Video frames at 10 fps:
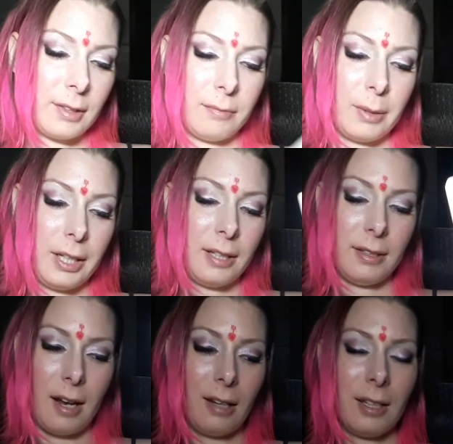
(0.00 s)
But he's
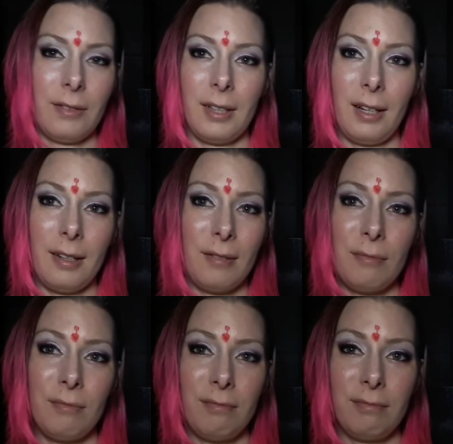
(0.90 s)
not giving up.
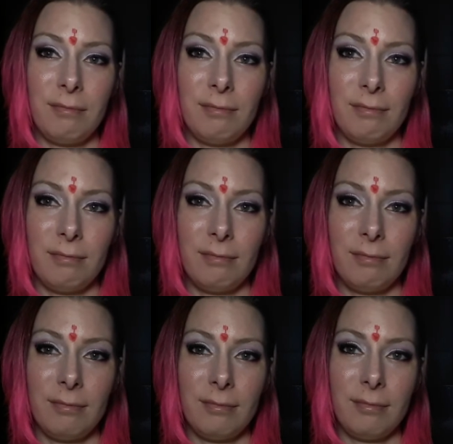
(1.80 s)

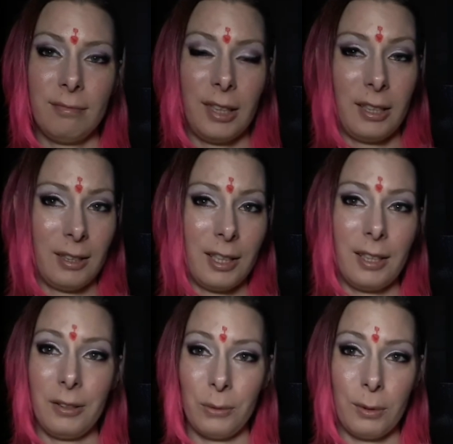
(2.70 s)
He's licking
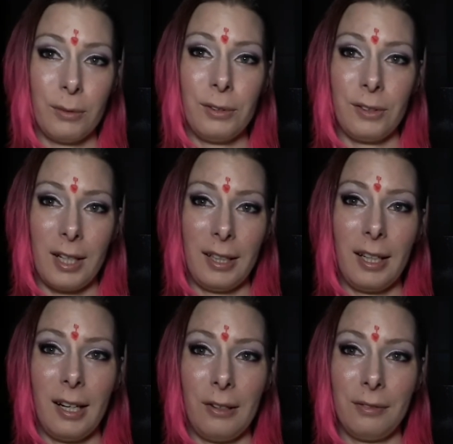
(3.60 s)
his wounds right
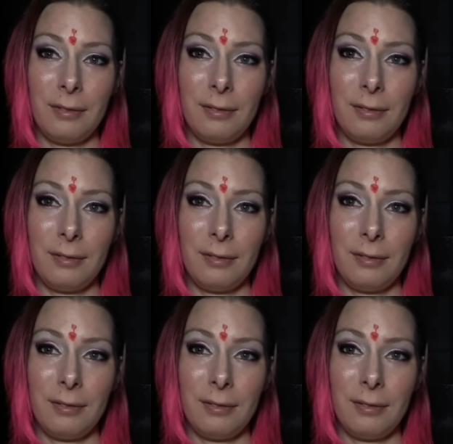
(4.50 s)
now.